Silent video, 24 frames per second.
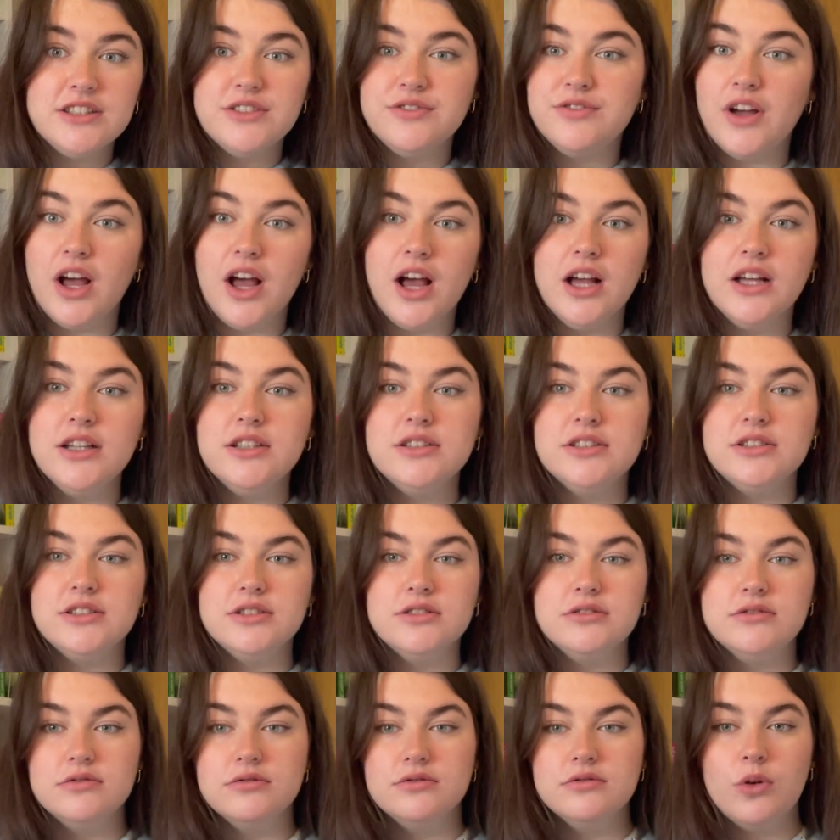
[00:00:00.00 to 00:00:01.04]
first,
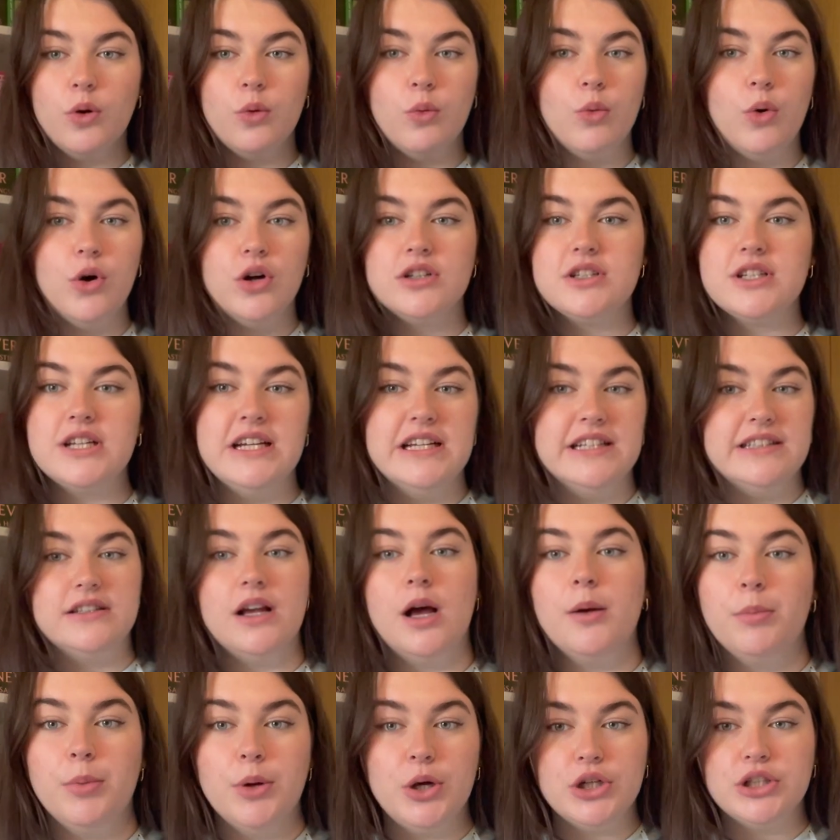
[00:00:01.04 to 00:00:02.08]
what is a
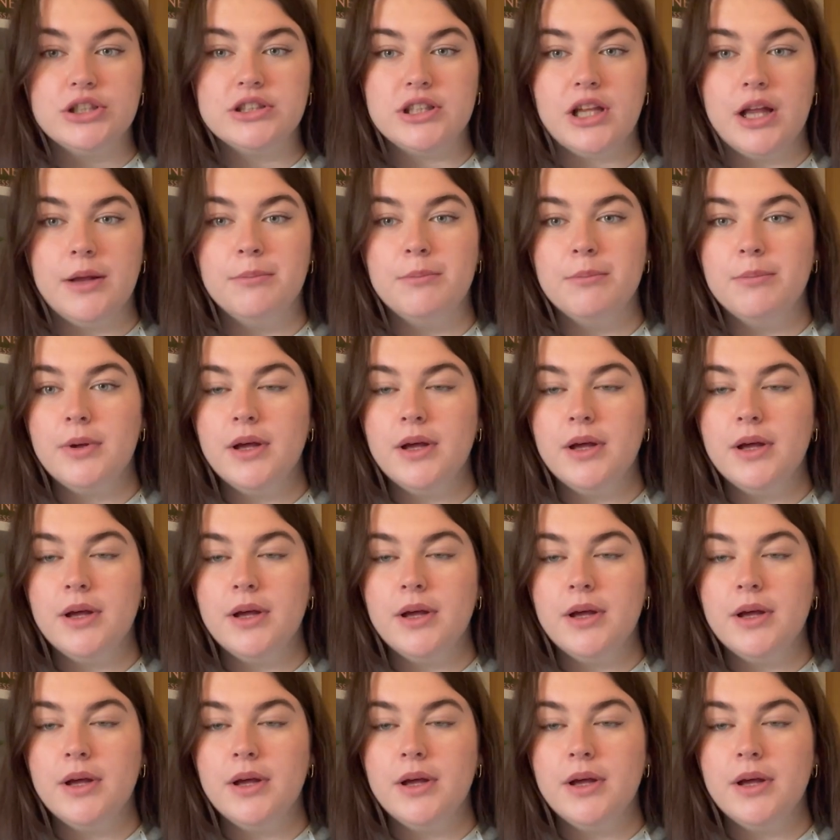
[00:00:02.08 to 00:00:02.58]
book slump?